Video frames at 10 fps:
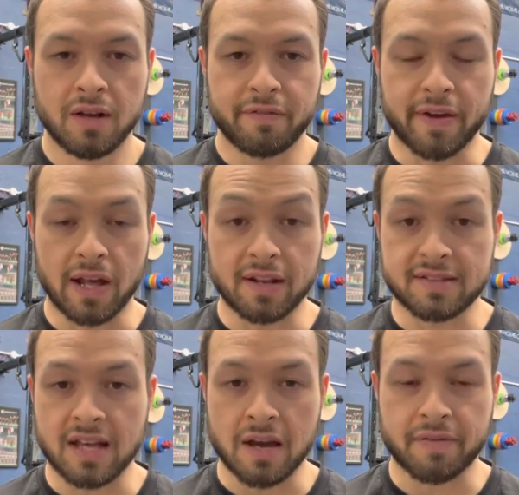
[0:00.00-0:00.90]

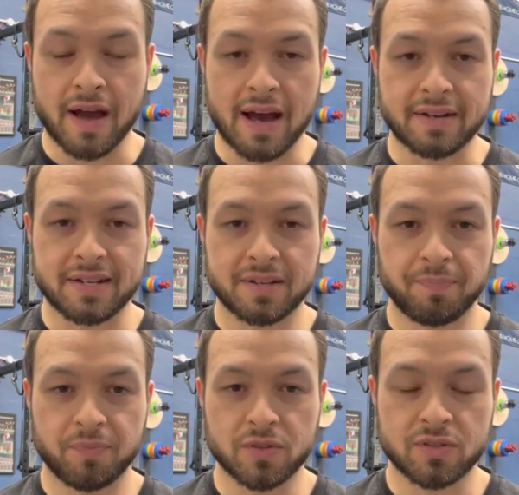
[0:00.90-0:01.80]
failures that I've had,
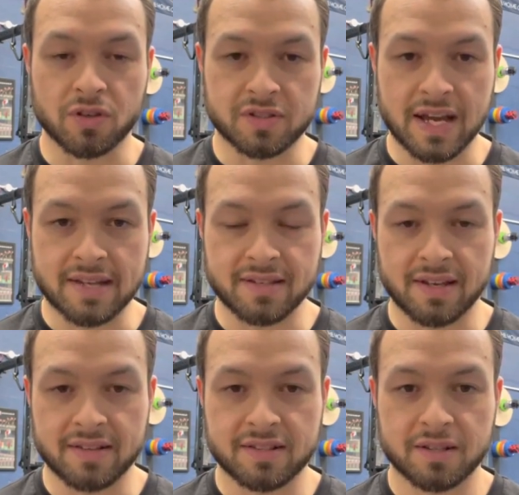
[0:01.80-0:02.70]

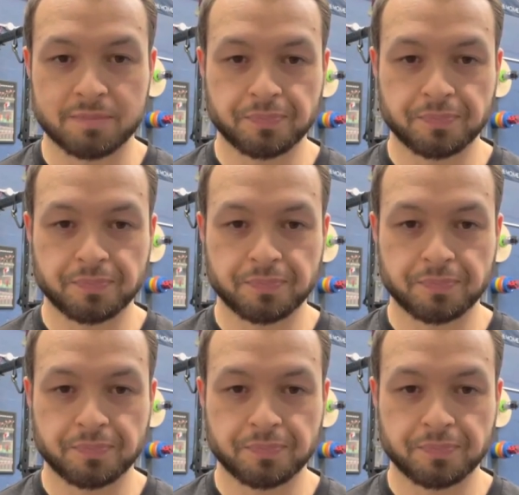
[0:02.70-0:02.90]
successes,